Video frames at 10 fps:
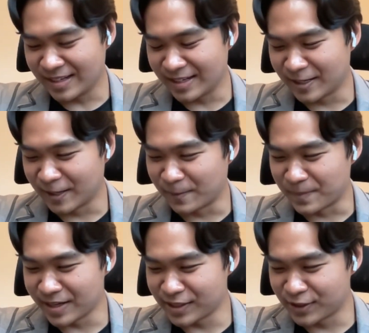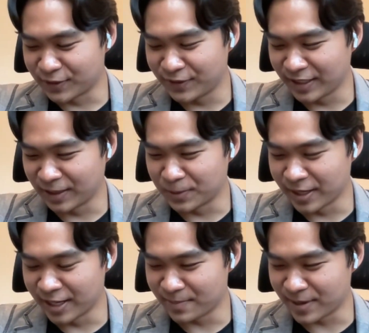I used to feel
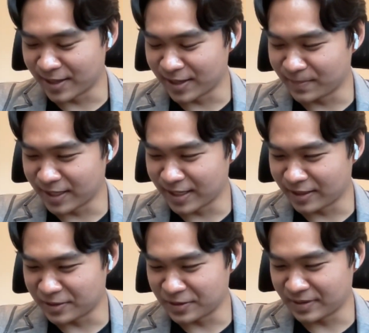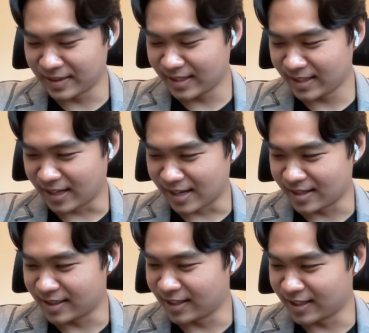weird about it, but
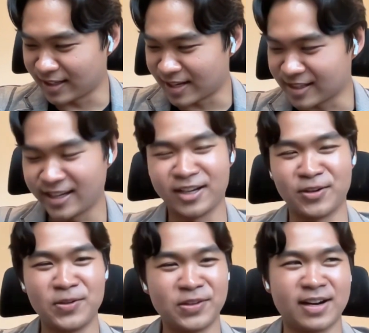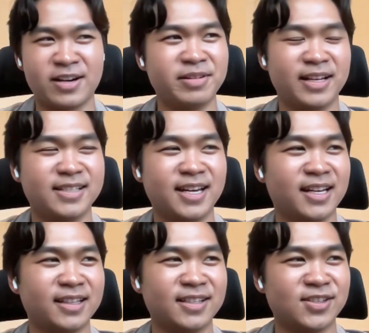I think as I get older, I realize,
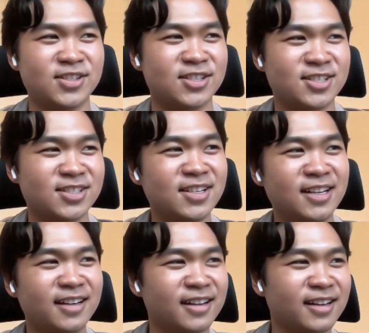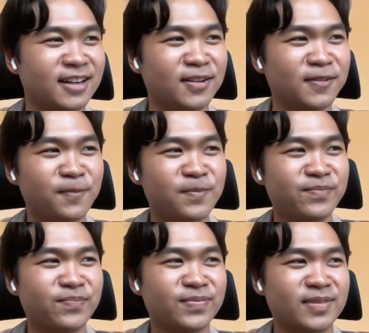hey, this is just,
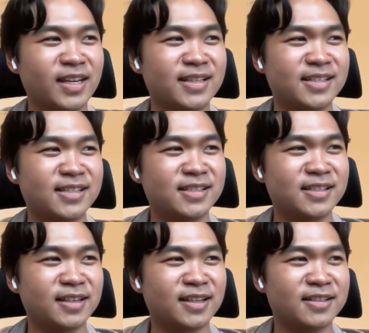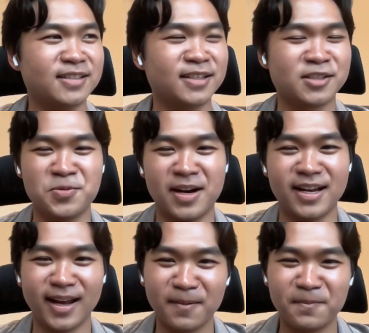it's who
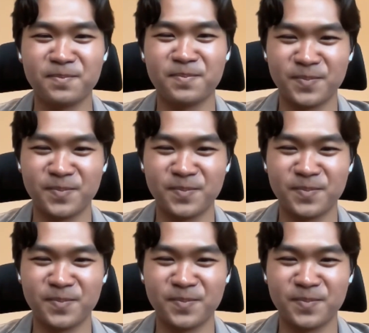I am.